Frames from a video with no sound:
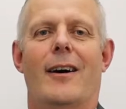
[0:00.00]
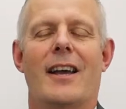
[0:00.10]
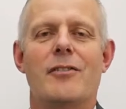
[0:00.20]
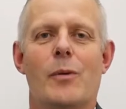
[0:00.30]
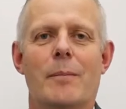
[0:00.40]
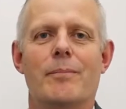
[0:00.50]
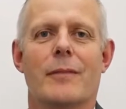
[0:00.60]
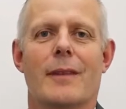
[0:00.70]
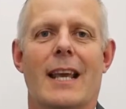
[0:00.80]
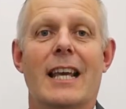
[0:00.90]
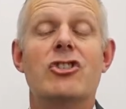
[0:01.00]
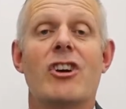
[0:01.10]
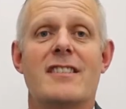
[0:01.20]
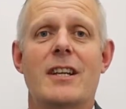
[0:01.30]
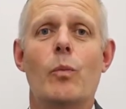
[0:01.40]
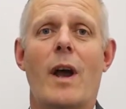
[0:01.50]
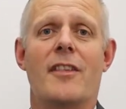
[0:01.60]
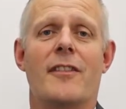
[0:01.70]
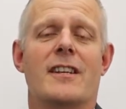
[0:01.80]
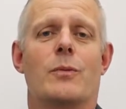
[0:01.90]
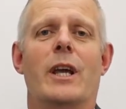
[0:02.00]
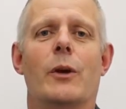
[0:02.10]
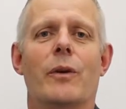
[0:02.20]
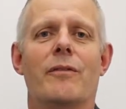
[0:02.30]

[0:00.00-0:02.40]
Hi everyone. Interesting weather this week.